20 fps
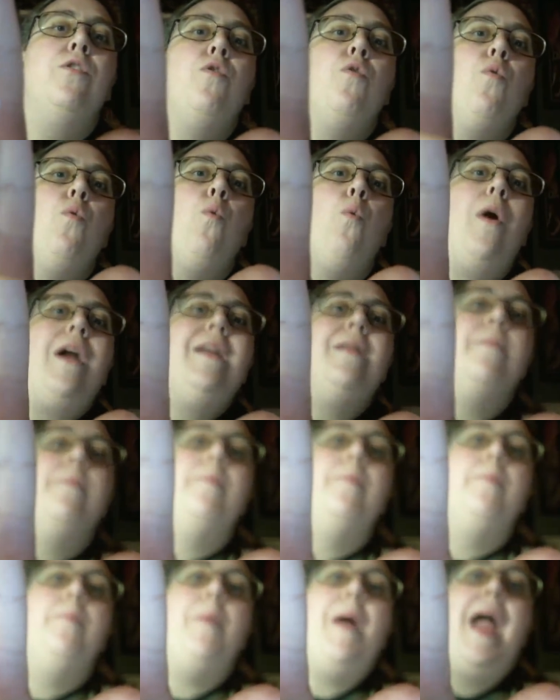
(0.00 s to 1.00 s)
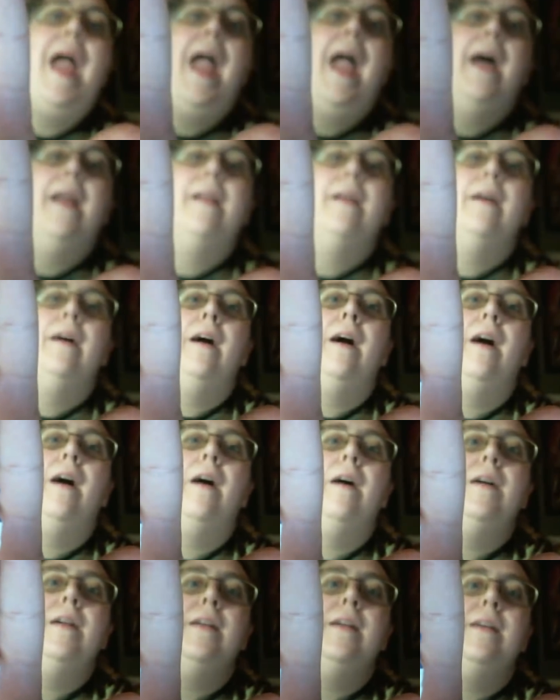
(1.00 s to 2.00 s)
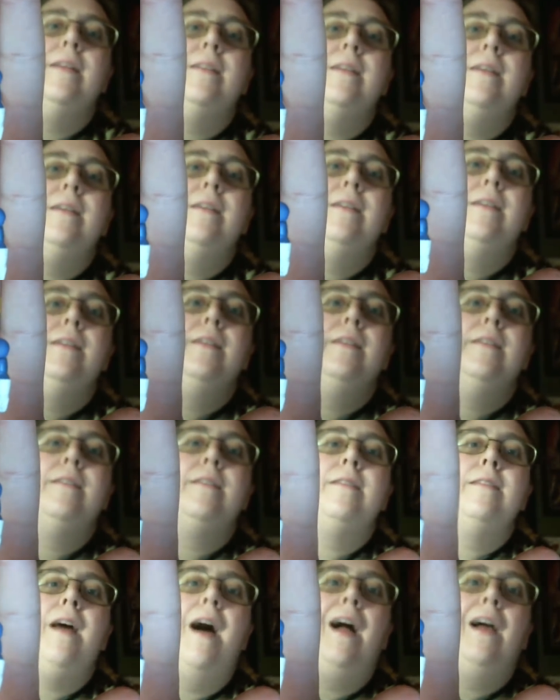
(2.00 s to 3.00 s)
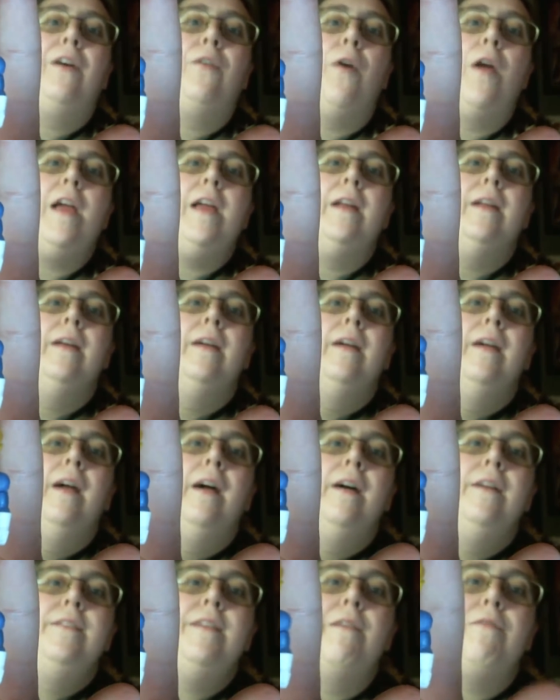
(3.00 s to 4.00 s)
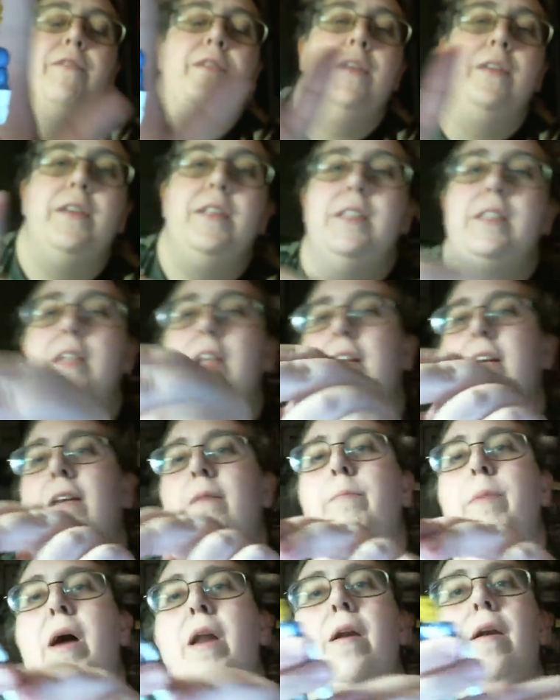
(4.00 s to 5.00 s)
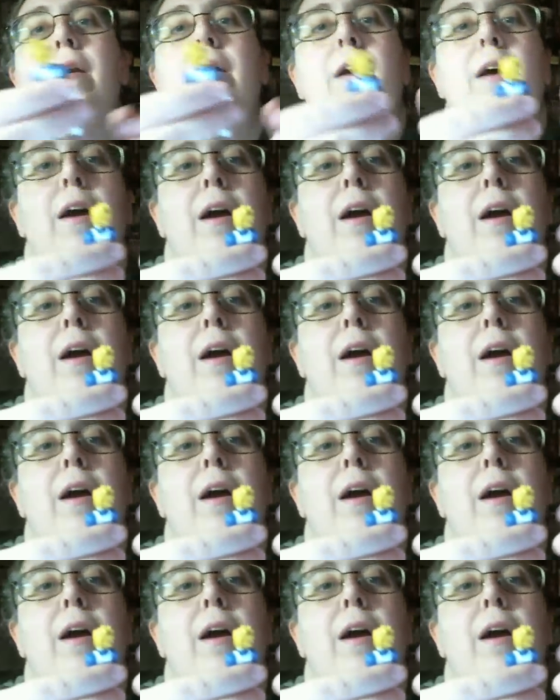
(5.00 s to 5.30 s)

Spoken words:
quite bad. It is not great. Definitely seen better,